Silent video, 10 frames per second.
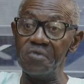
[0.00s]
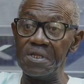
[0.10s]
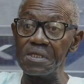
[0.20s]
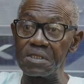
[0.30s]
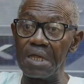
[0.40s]
you
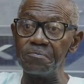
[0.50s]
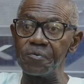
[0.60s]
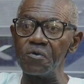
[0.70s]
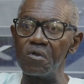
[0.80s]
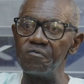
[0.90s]
an
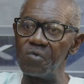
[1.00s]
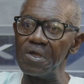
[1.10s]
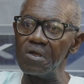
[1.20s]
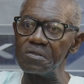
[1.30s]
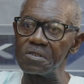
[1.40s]
example of where
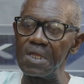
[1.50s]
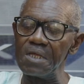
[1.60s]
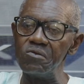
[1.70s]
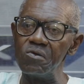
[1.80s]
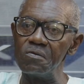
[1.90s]
her
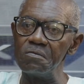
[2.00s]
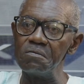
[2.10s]
start, you